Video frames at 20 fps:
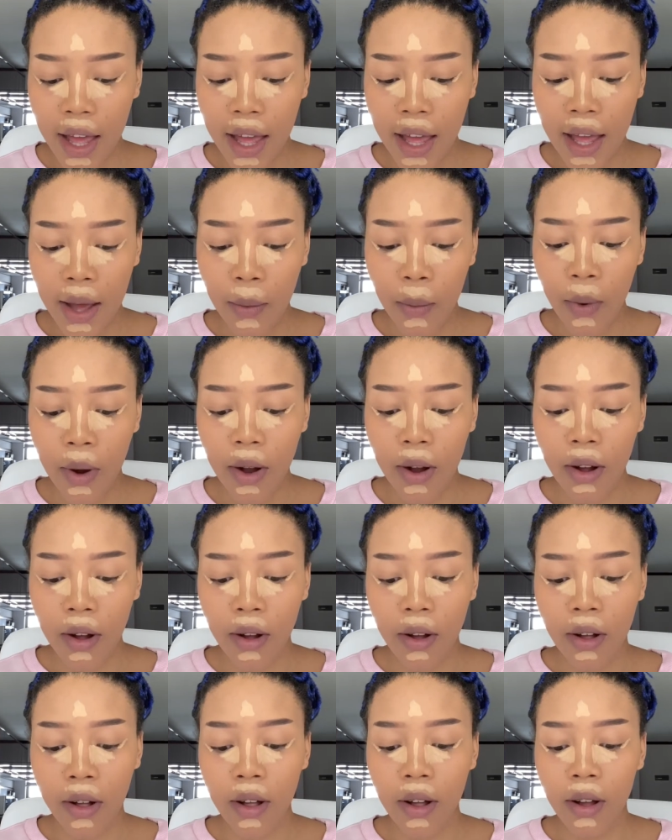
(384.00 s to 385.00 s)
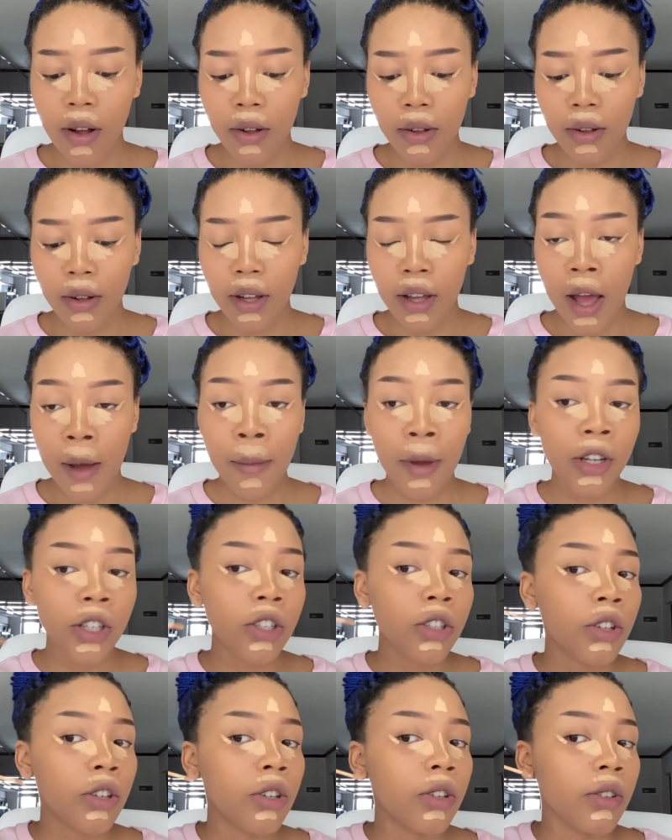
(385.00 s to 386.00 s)
Well, I'm
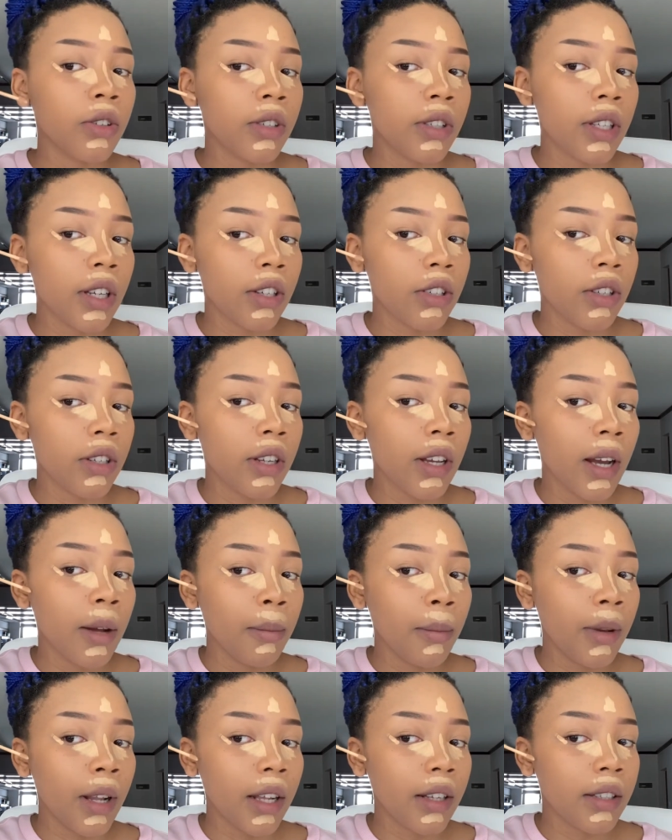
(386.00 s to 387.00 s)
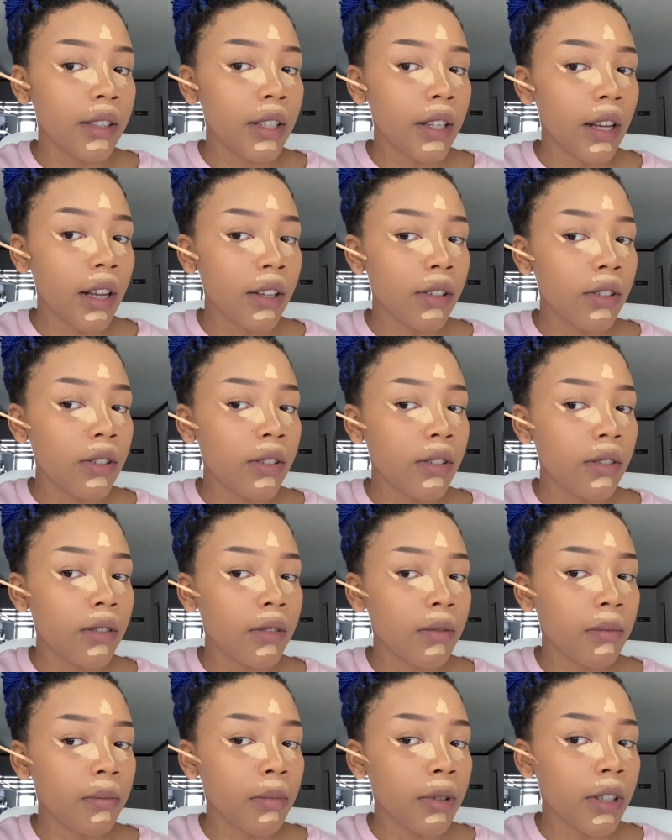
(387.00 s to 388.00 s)
actually curious, actually. I'm like dead as
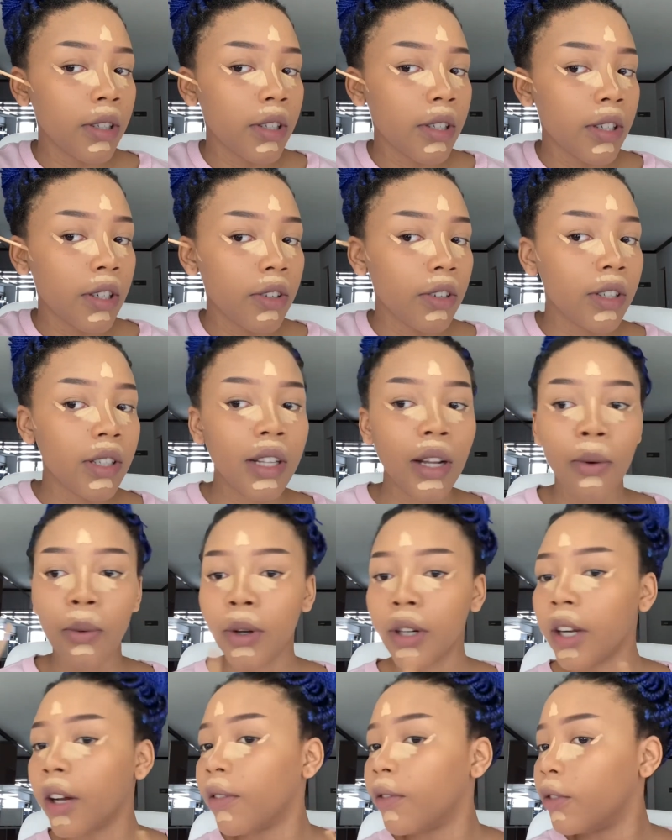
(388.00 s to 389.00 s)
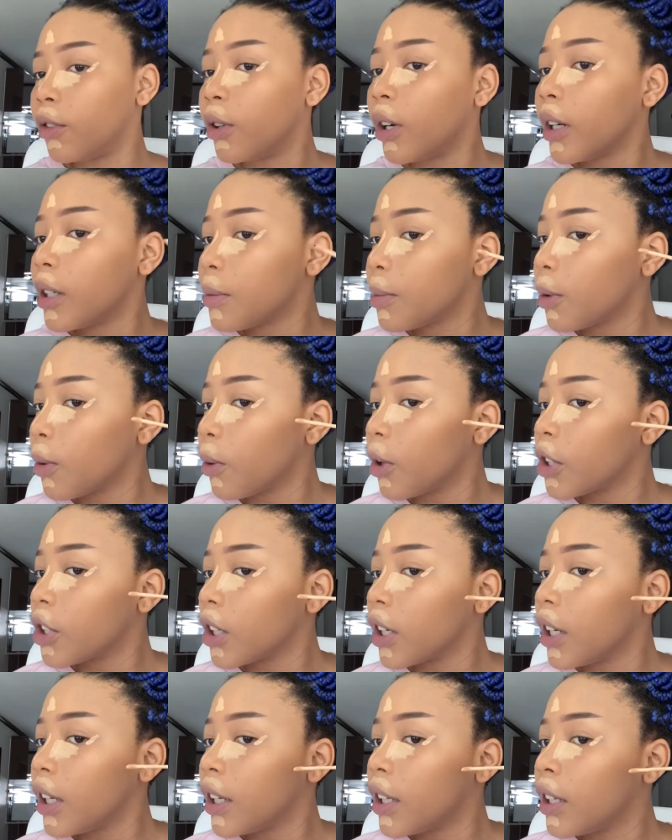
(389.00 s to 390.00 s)
being serious. Like, what have you guys been
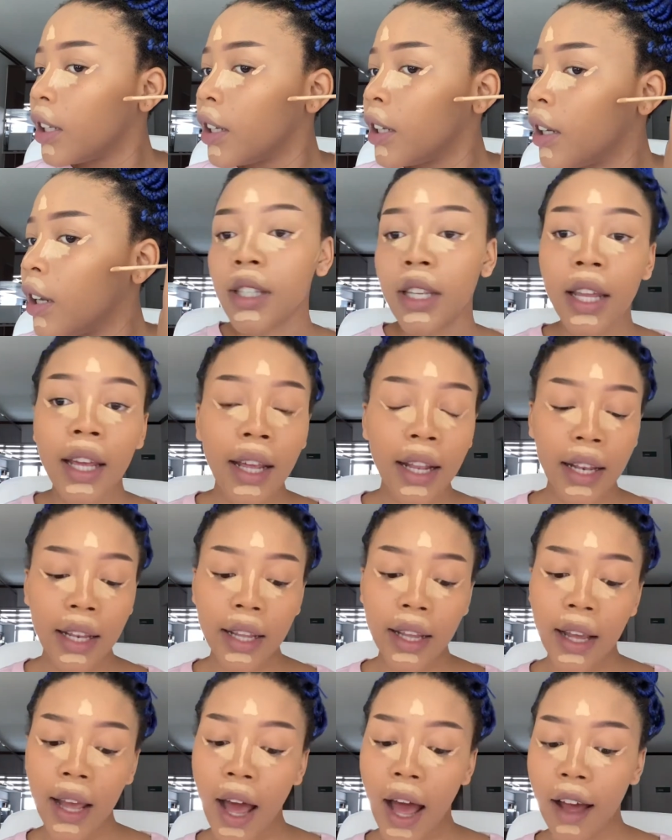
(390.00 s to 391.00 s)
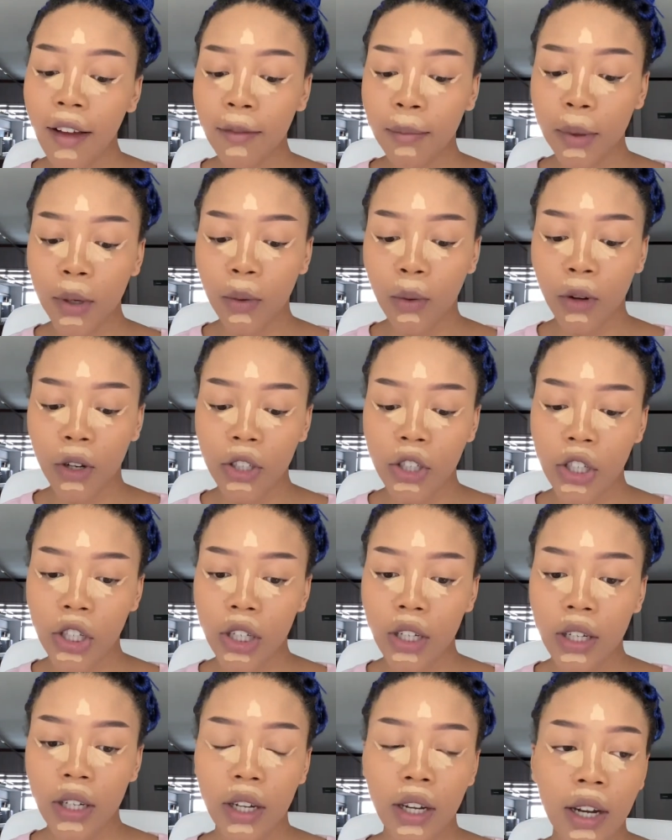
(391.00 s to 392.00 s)
watching lately? Lately, I've been
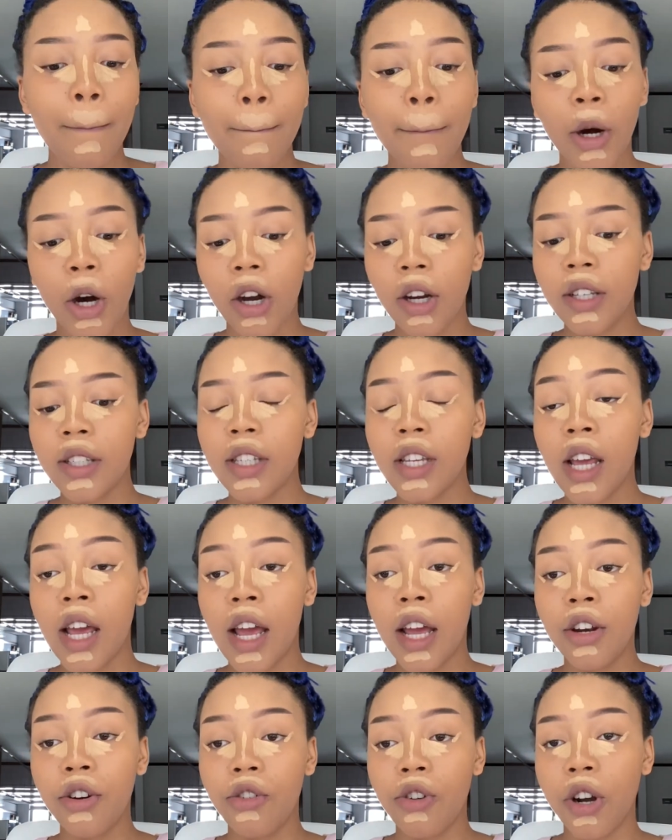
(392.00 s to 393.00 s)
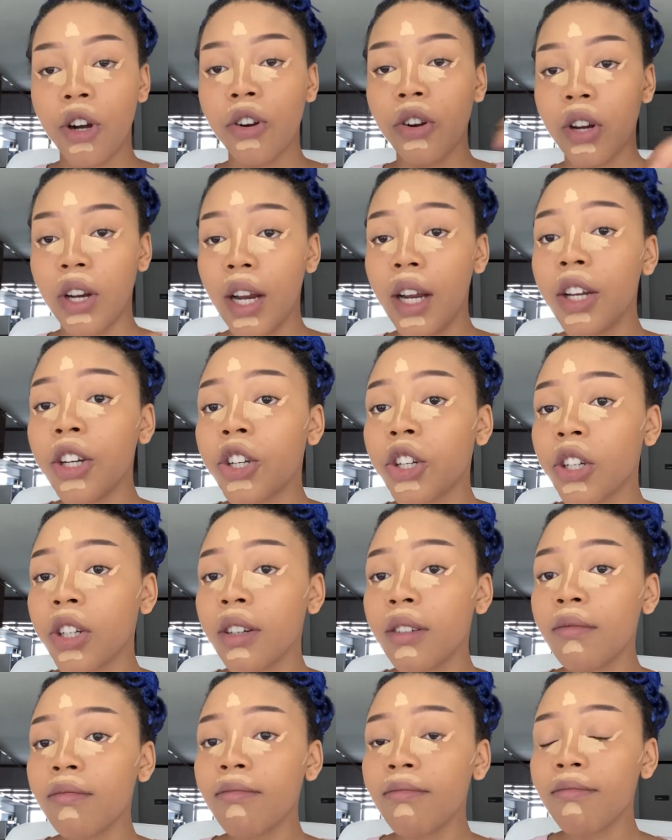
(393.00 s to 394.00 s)
watching Parks and
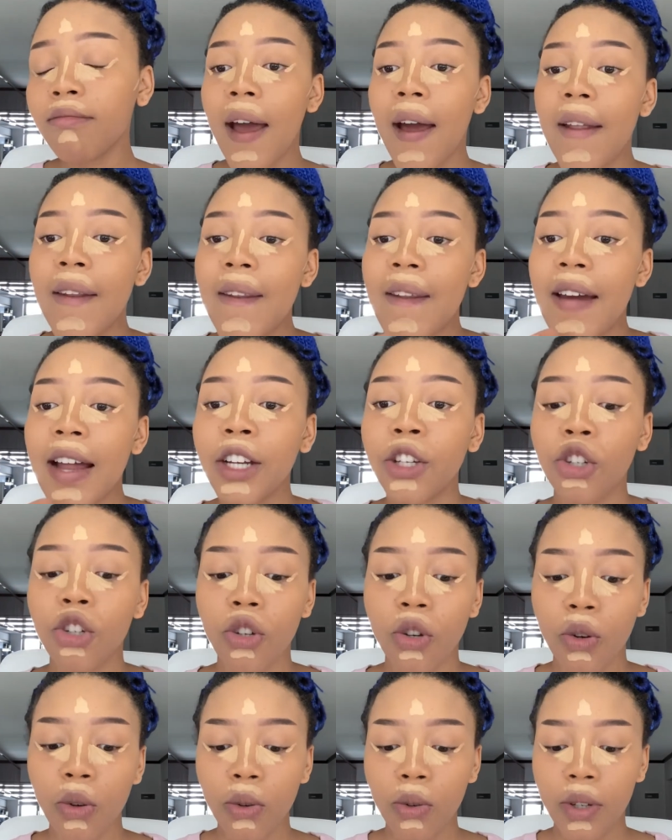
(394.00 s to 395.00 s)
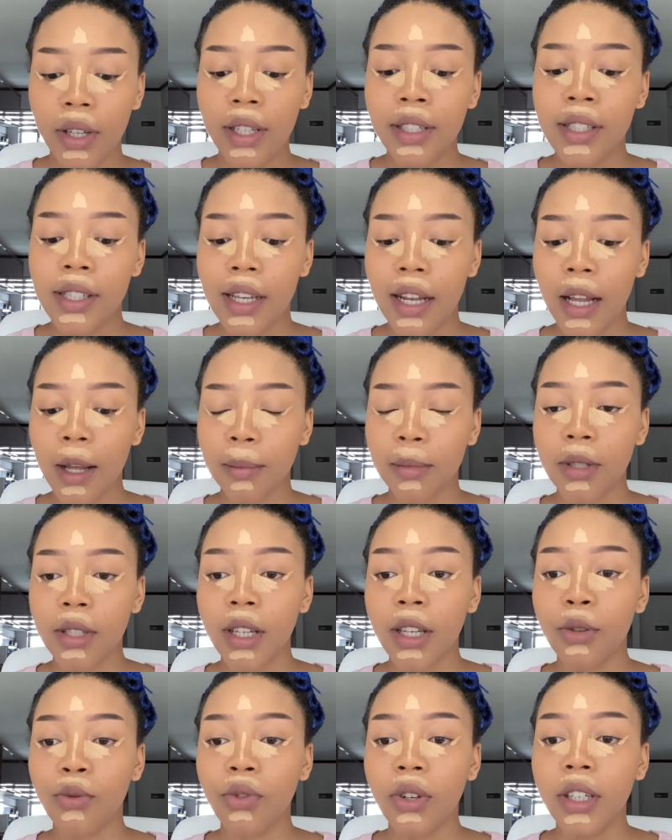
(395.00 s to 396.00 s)
Recreation. And that show, it slaps.
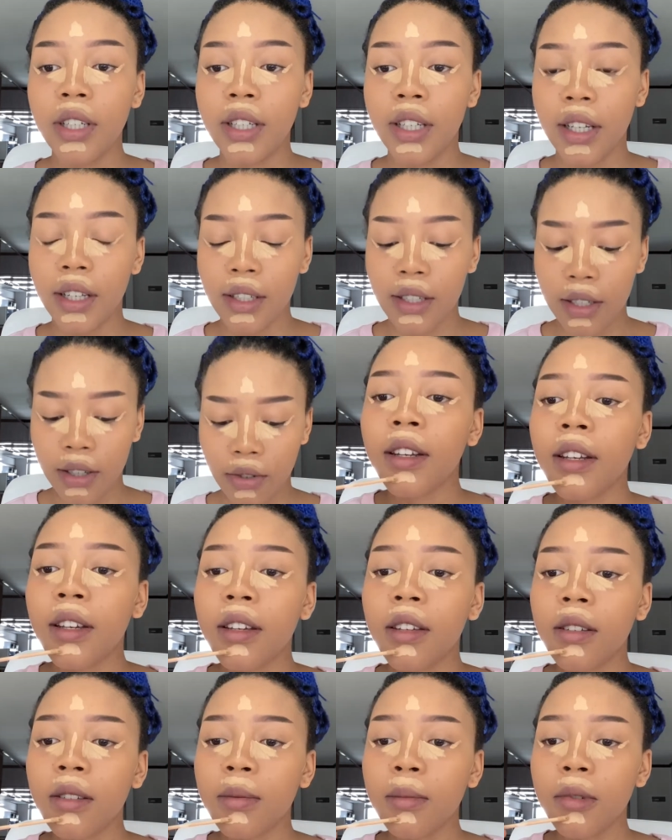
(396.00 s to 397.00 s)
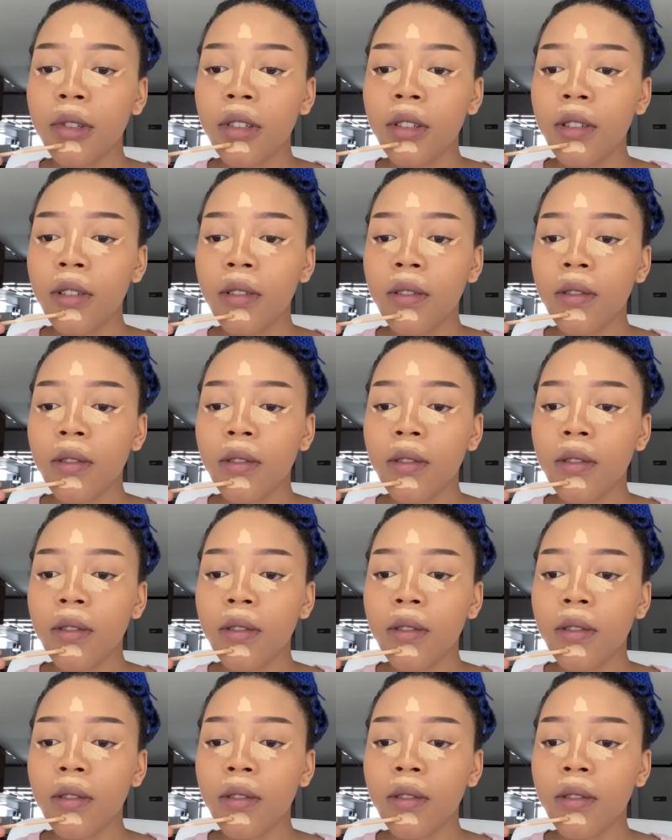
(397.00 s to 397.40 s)
It really does. It gives me